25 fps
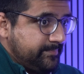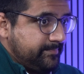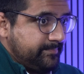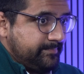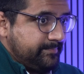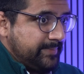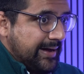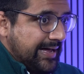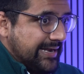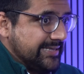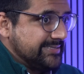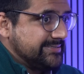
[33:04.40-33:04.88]

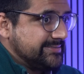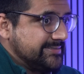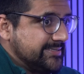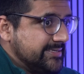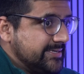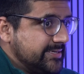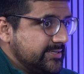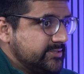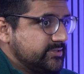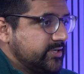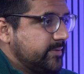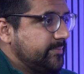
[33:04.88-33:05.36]

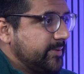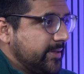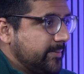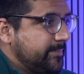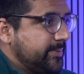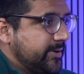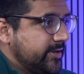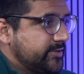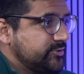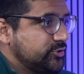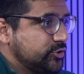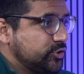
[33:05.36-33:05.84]
Palestinians are being
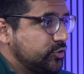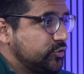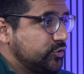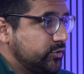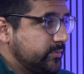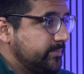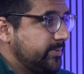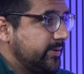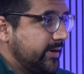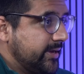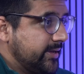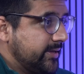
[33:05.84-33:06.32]

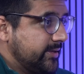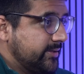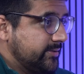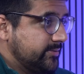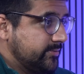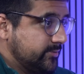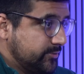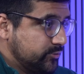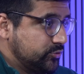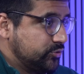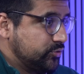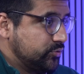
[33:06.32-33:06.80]
persecuted by
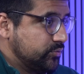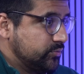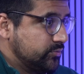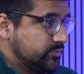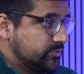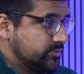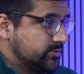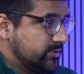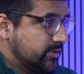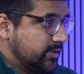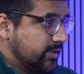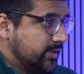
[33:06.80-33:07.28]
the
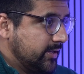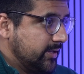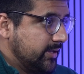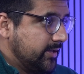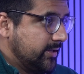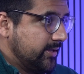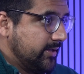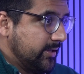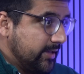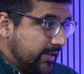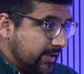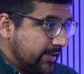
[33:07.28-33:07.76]
Jews
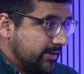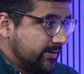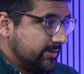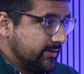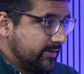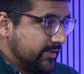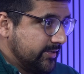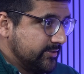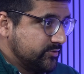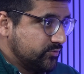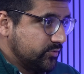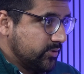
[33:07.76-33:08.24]
in
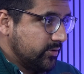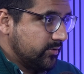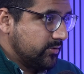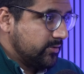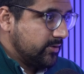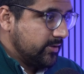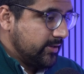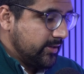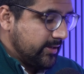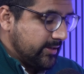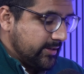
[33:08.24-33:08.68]
Israel.